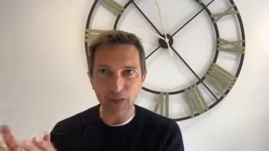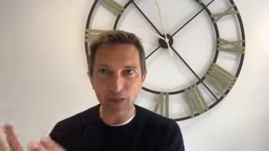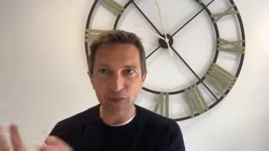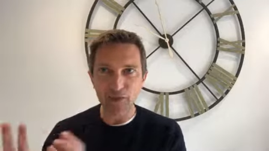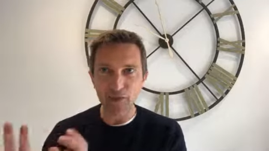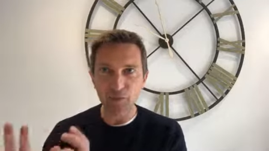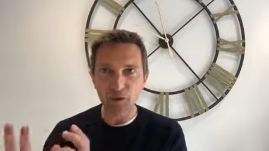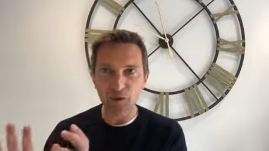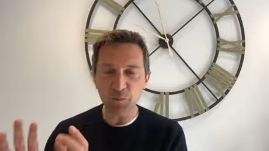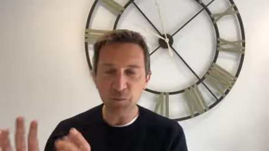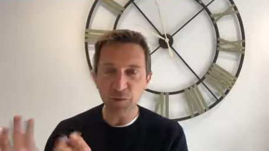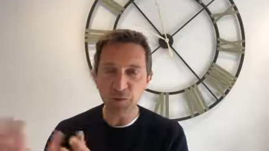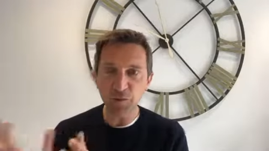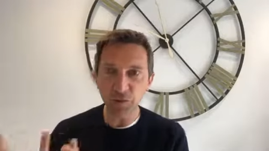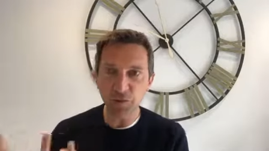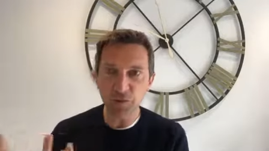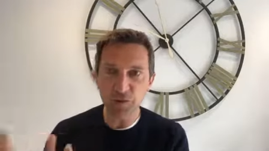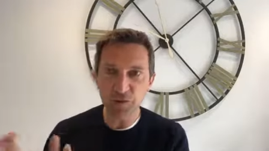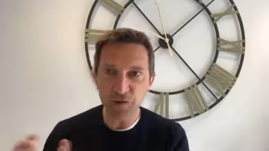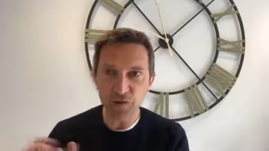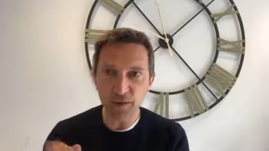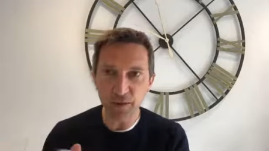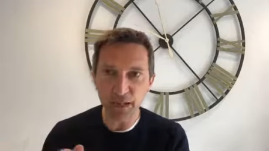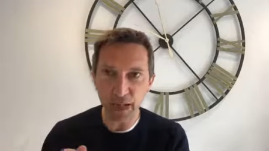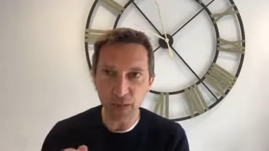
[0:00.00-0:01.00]
So I've put
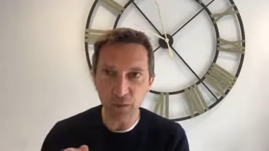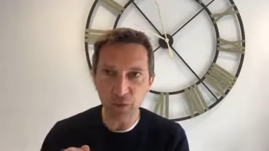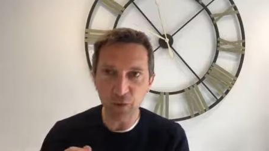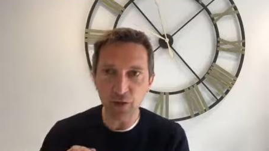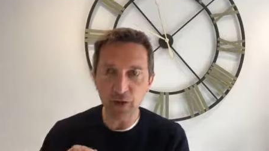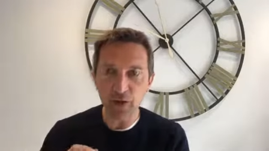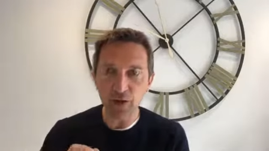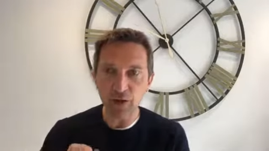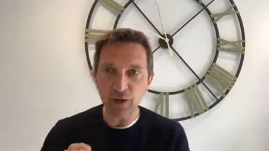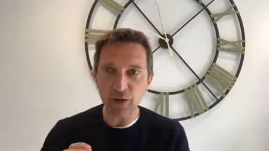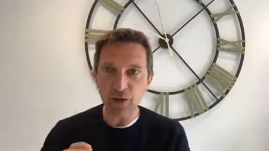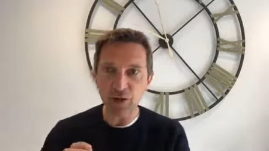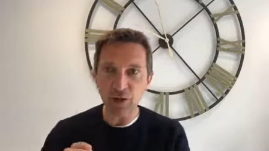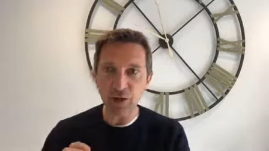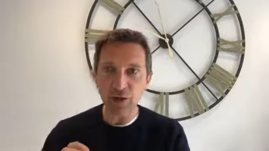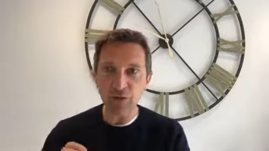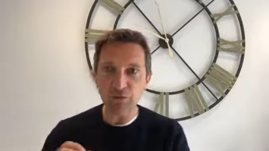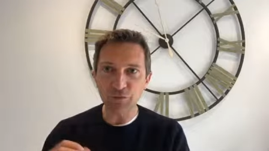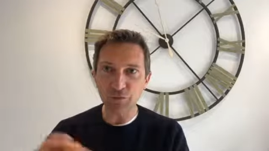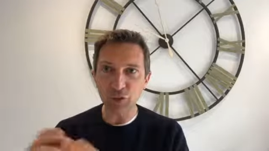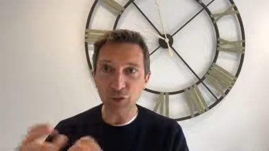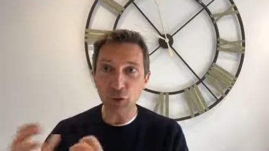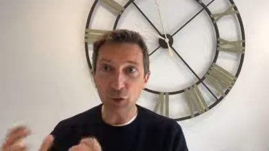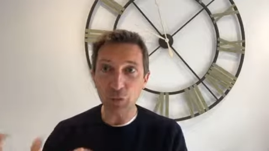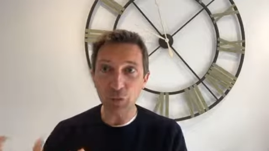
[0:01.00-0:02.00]
those together, kind
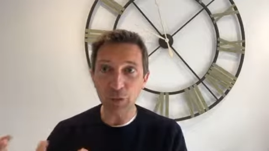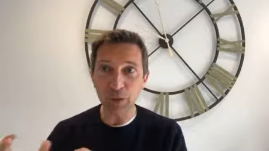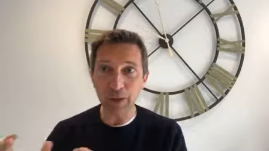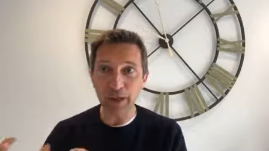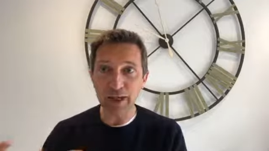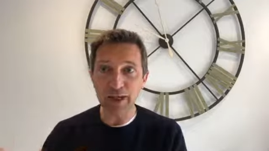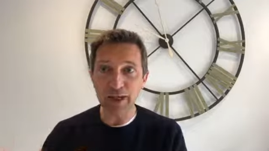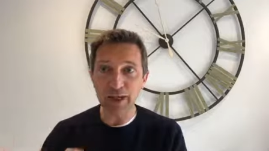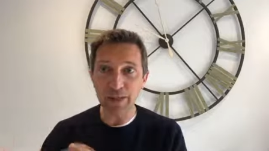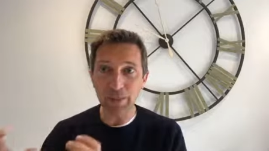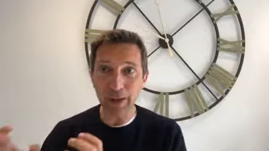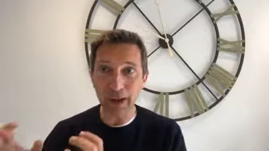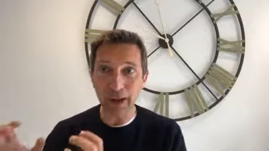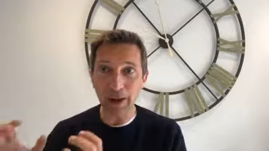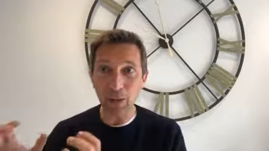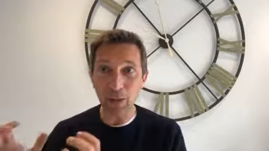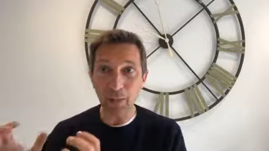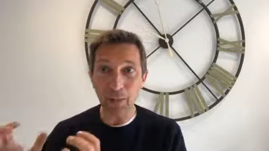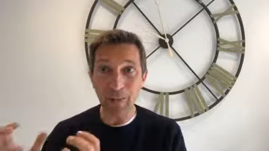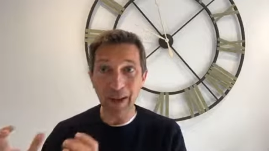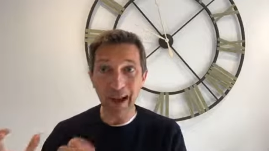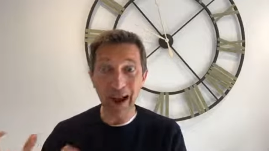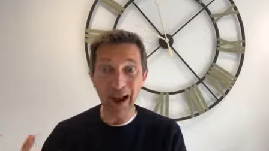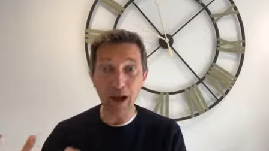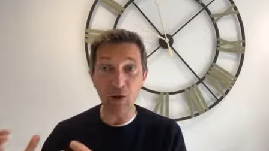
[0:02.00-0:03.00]
of two plays about
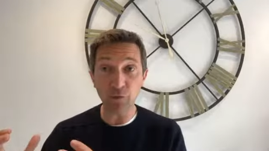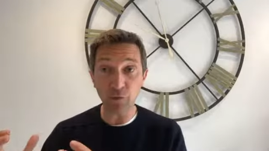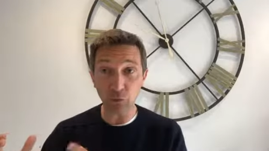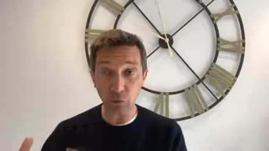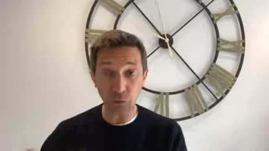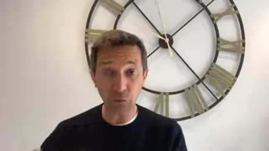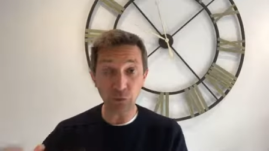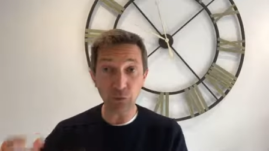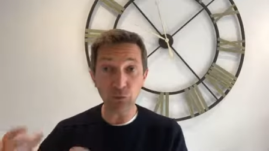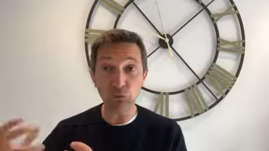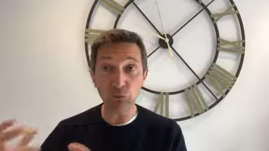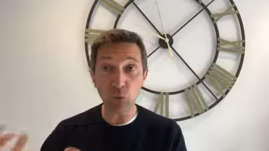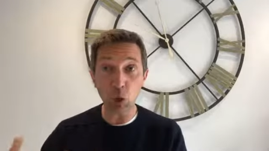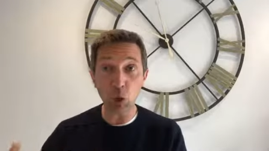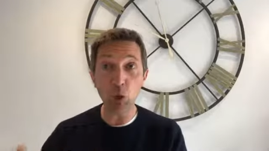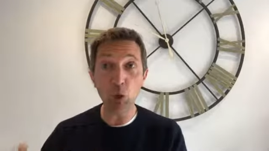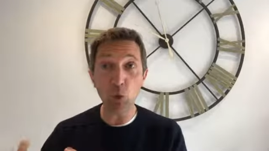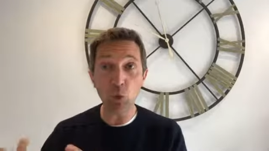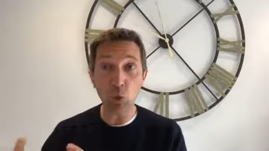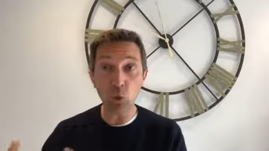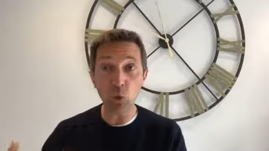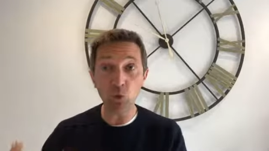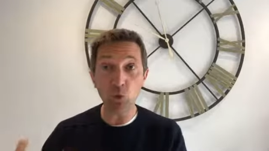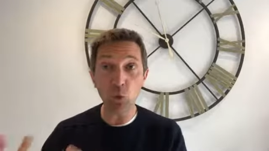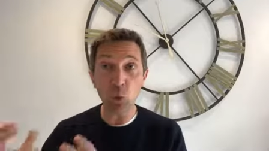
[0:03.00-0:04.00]
the
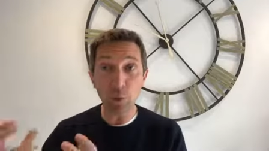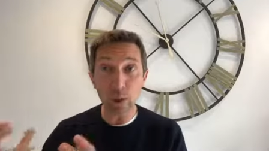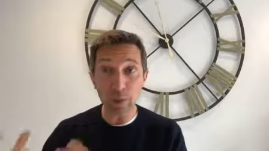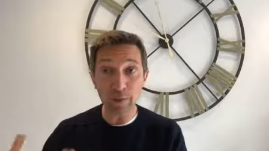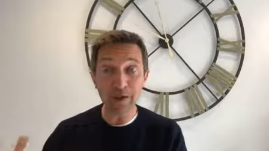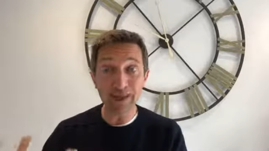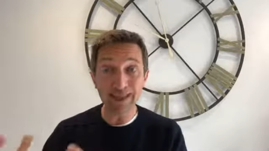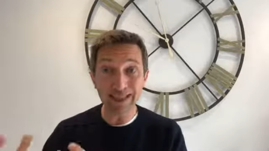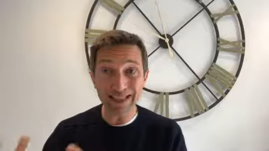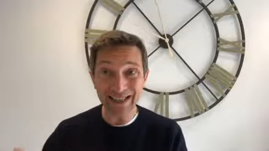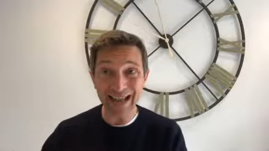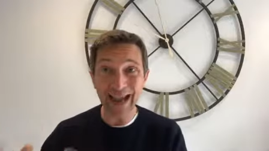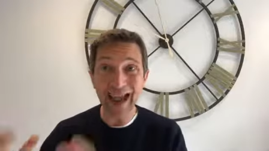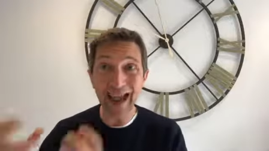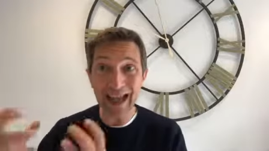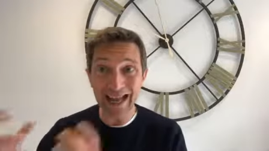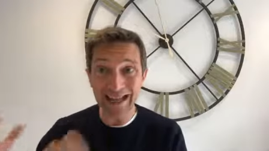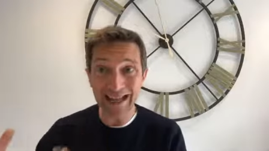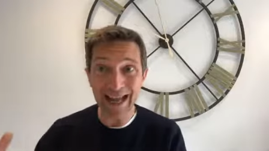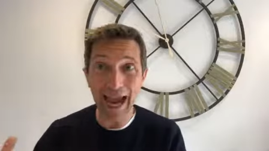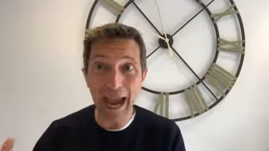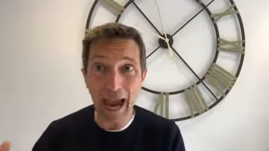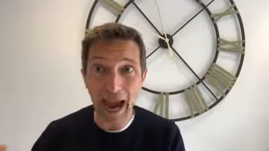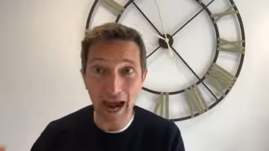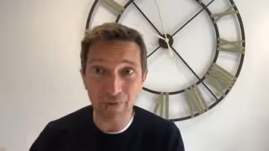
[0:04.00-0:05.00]
role women
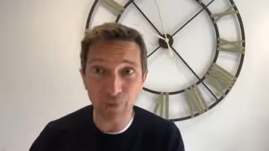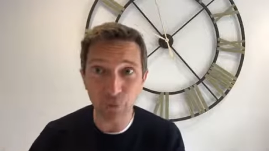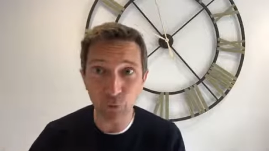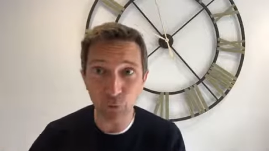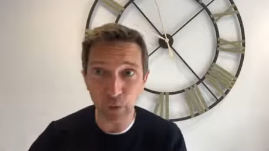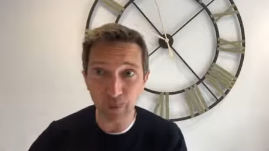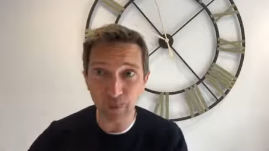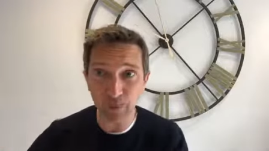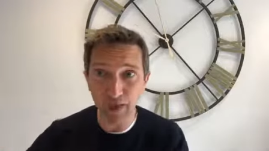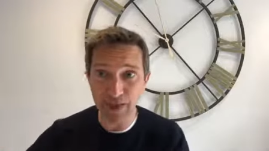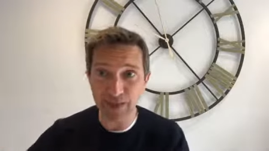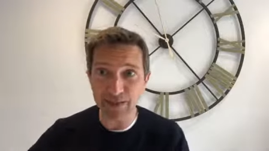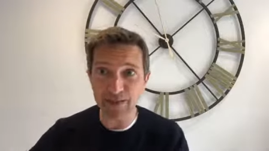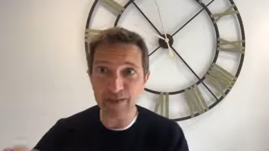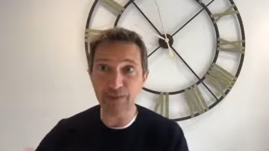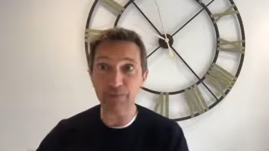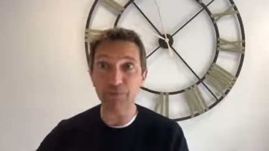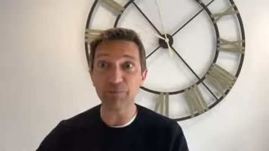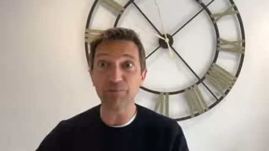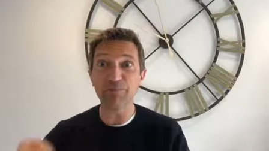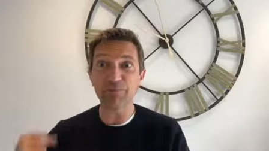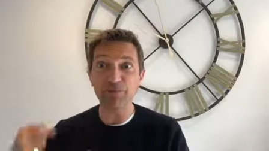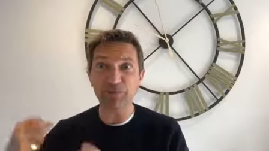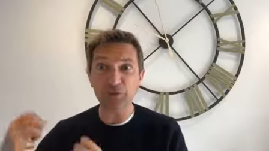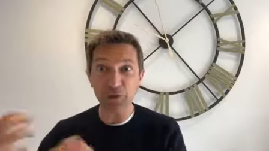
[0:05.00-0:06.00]
can have when they
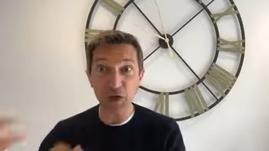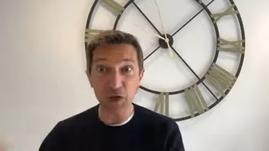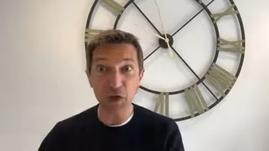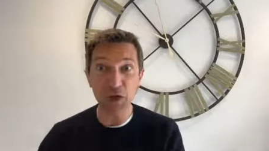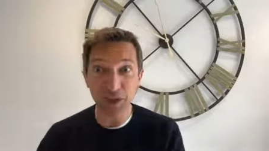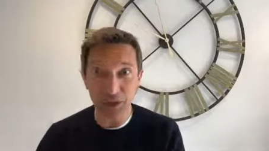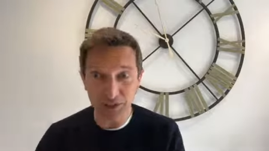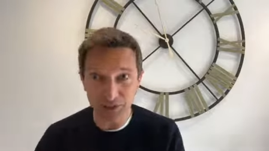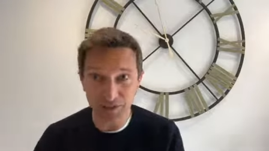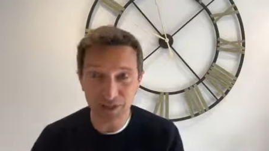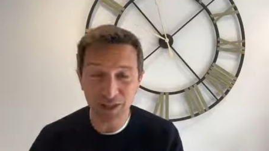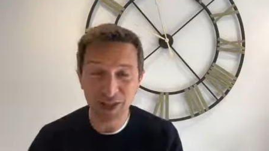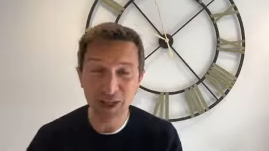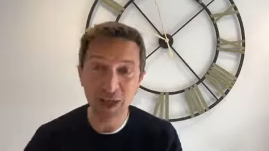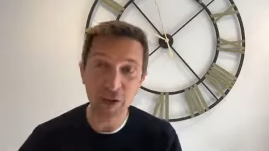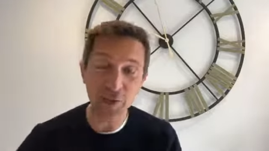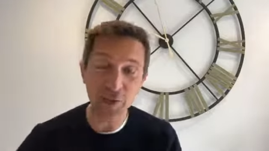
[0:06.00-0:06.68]
subvert